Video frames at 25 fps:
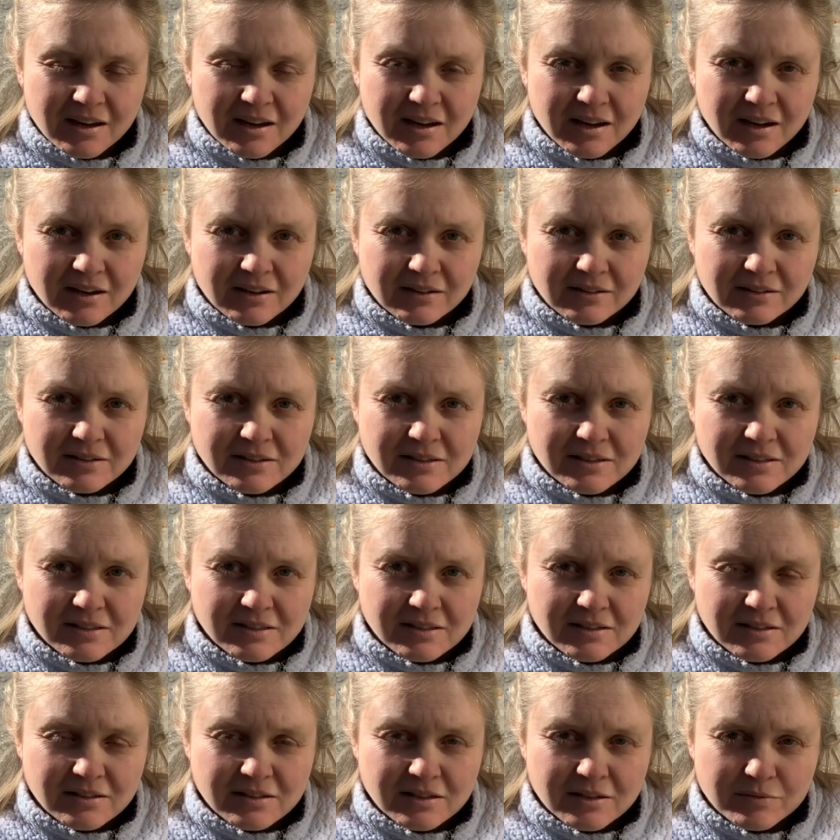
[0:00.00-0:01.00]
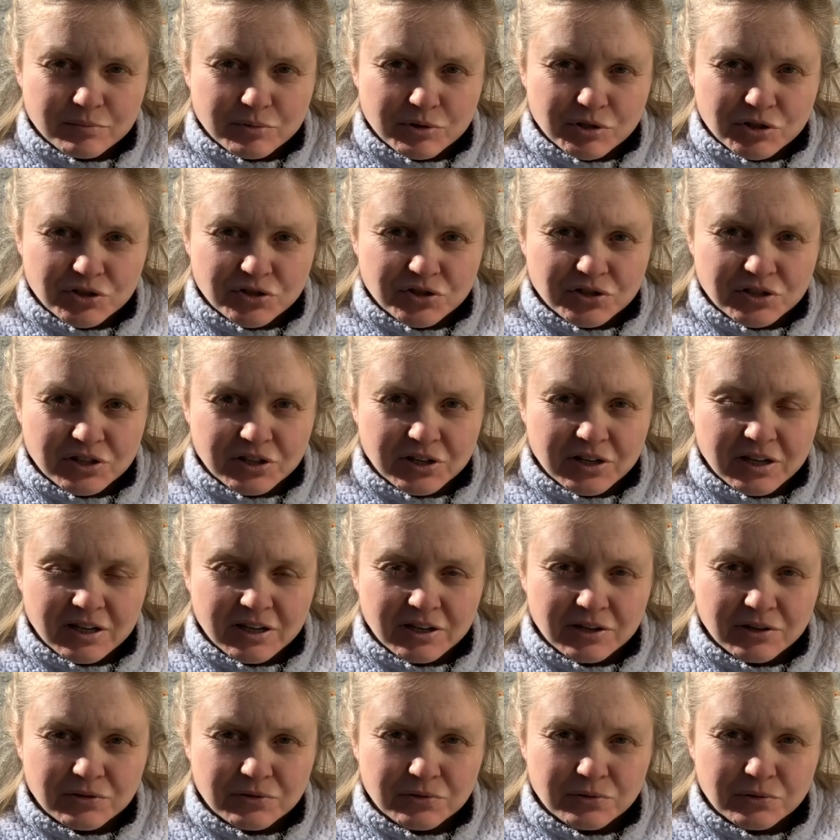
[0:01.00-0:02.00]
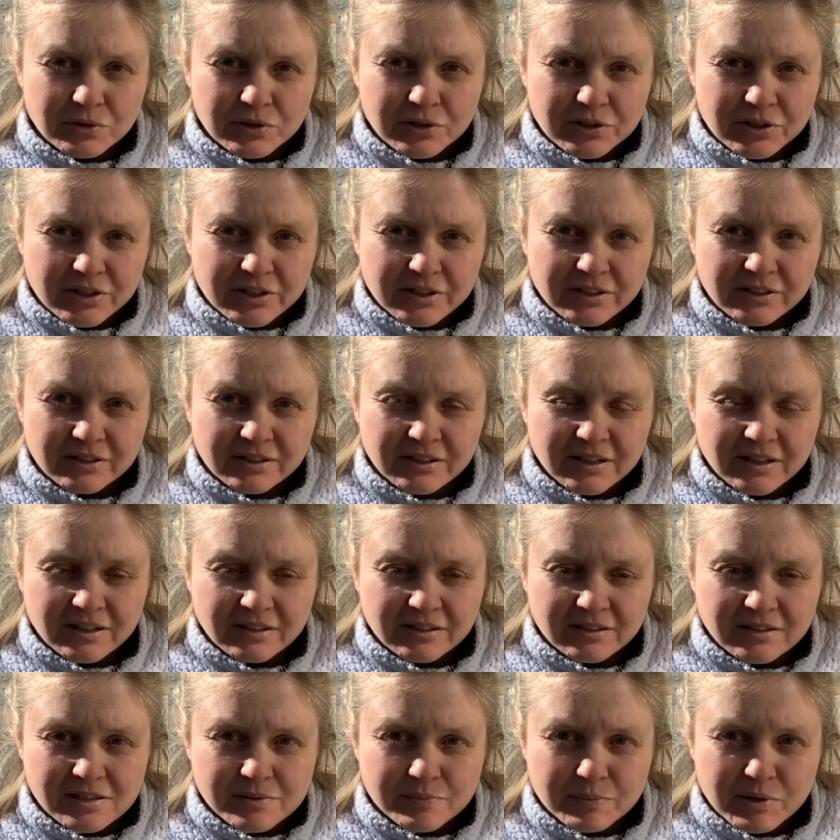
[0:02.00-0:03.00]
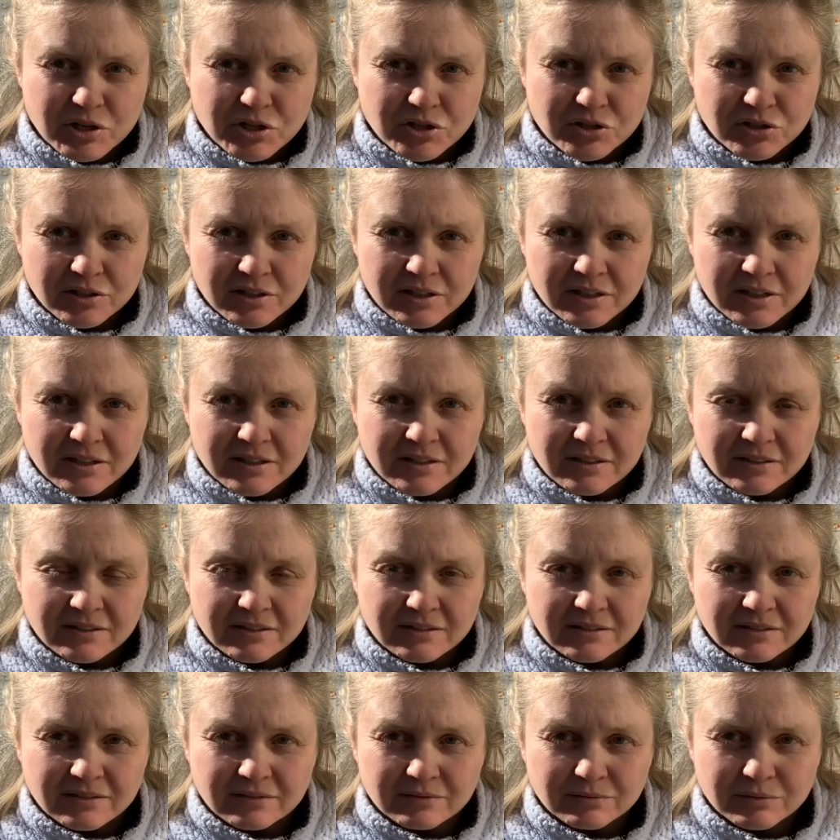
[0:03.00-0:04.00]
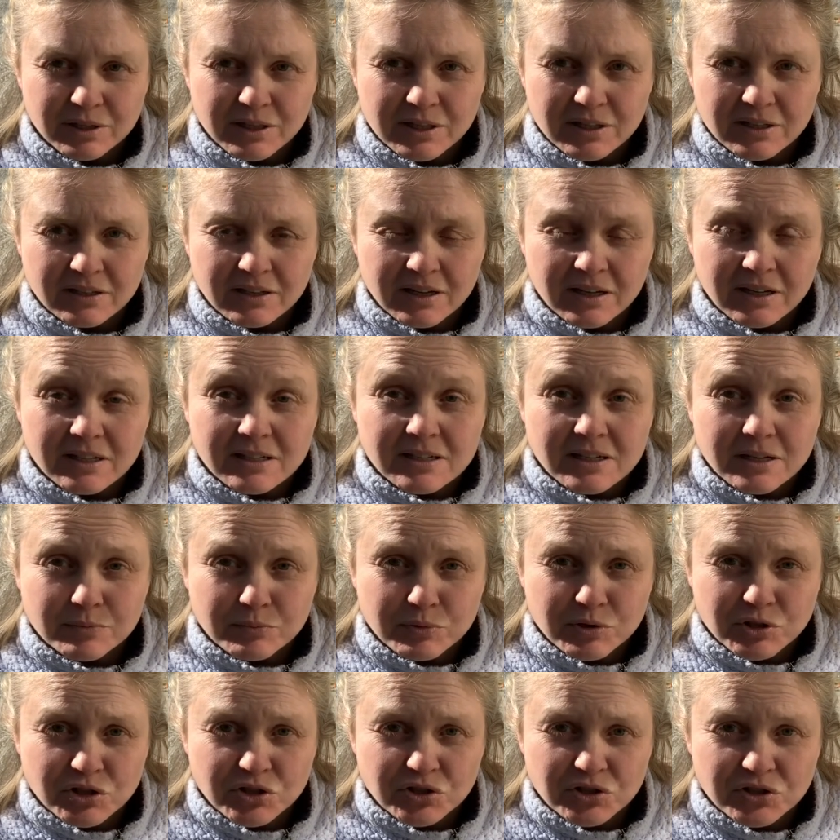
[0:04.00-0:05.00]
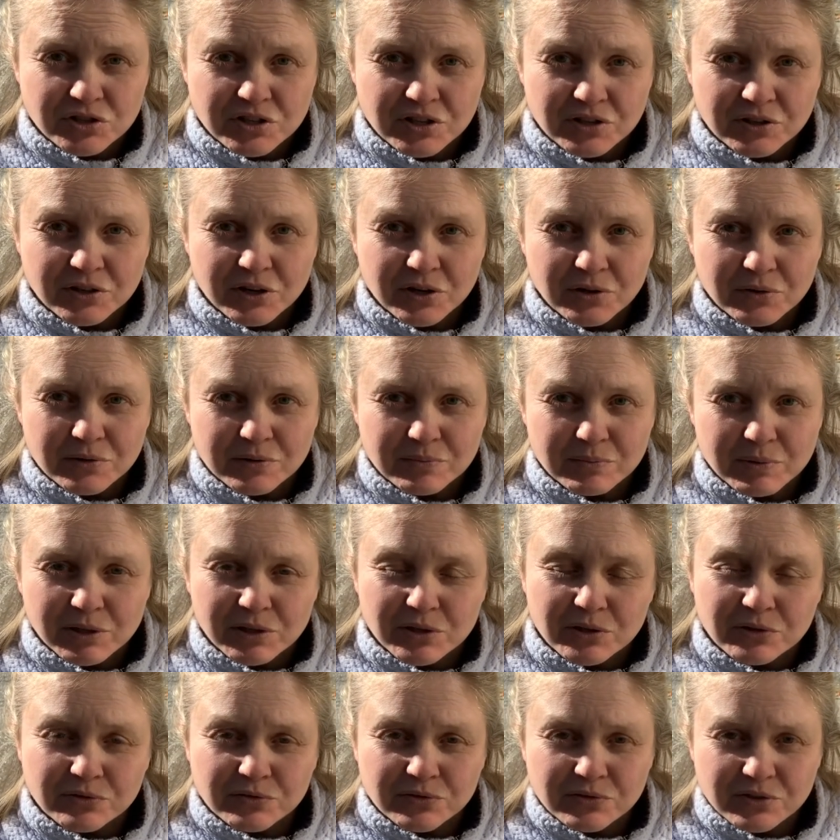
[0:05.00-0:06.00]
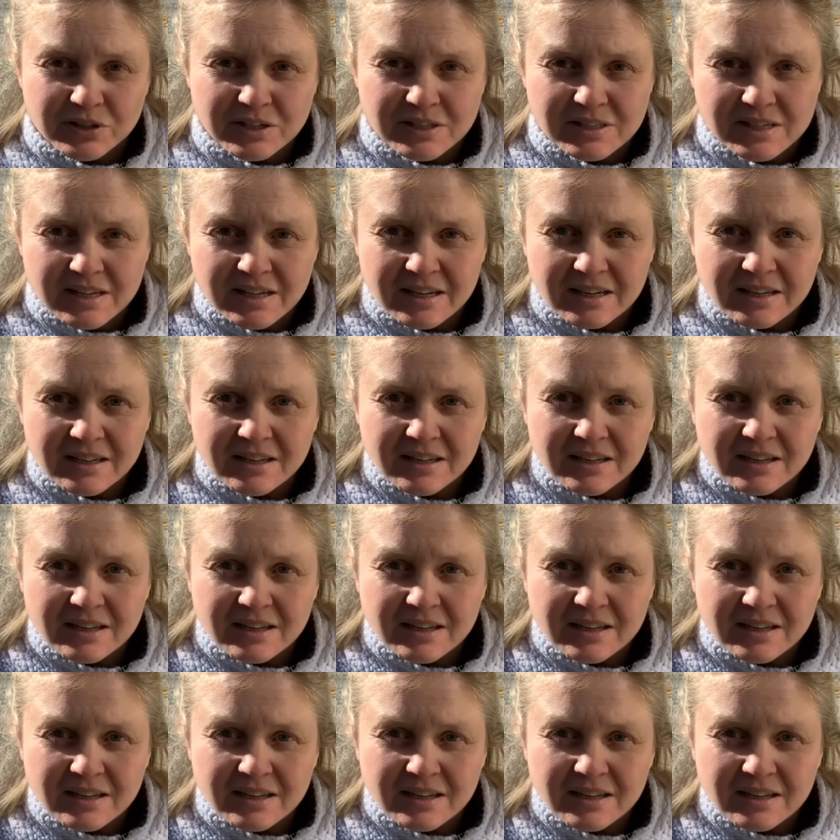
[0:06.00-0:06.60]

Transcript: Uh, as the temperatures are getting cooler and especially when the night temperatures are going below freezing,